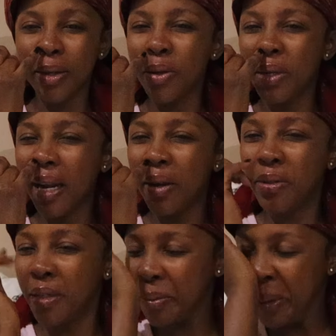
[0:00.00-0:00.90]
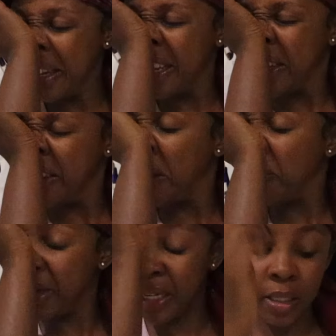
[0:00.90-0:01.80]
you know, your transport late, you
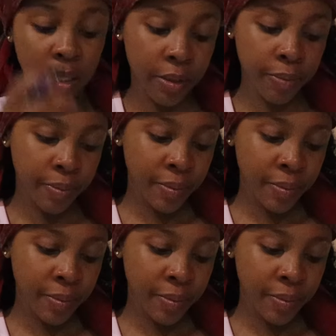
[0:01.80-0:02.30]
have a ninja.